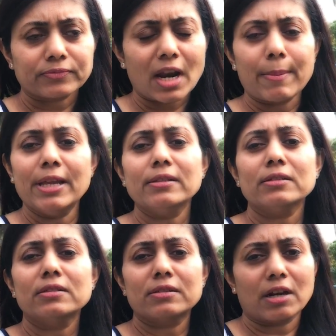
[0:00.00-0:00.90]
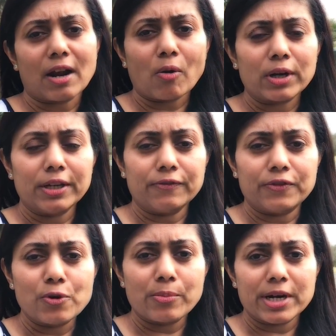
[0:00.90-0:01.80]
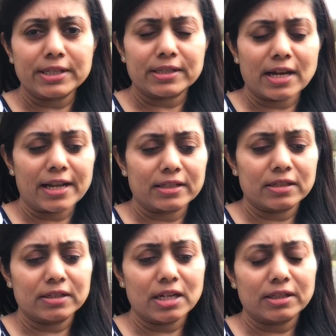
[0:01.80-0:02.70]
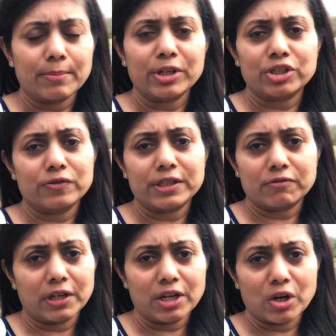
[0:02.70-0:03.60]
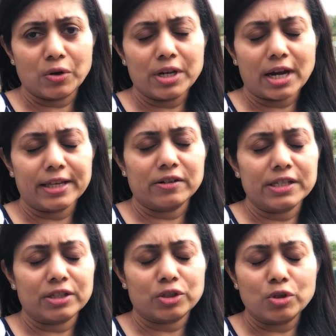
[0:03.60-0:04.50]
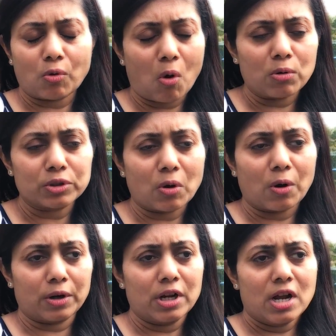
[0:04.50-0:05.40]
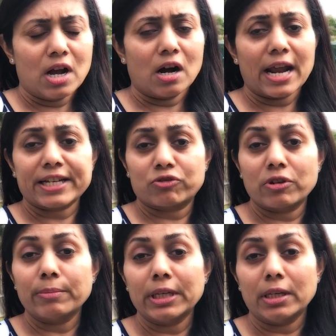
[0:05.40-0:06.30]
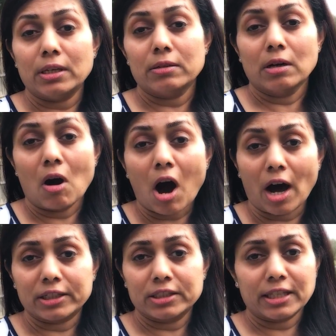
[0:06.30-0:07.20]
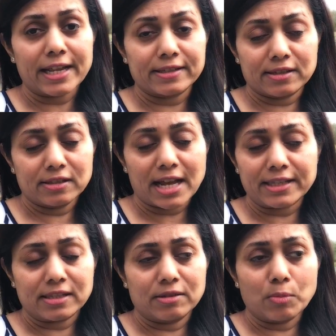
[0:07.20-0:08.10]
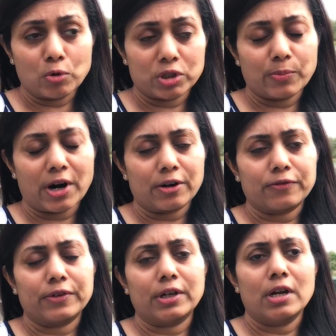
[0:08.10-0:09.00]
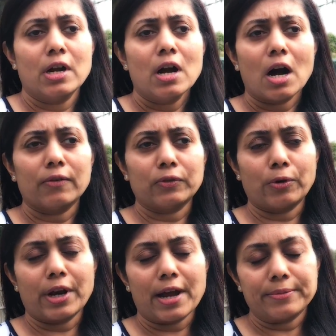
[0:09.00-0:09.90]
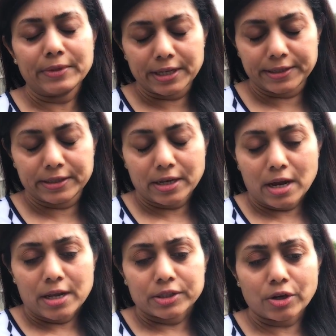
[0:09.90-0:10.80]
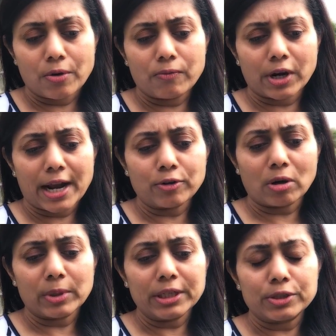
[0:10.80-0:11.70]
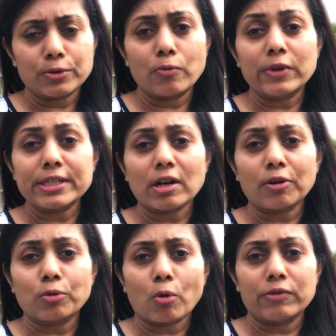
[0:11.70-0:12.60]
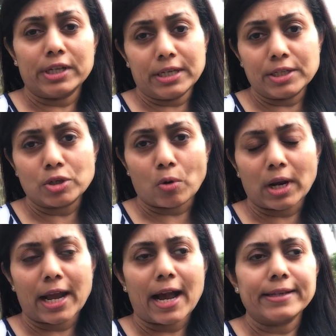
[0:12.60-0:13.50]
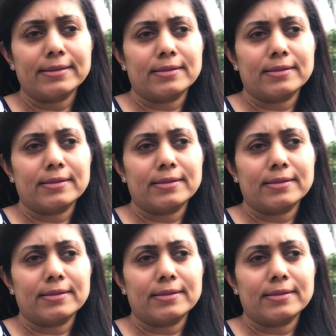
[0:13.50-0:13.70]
I mean, there are only few months that the temperature is really good. Either it's too cold or extremely hot. That's the most part of Florida is. So what I normally do, we start growing indoor. Like I,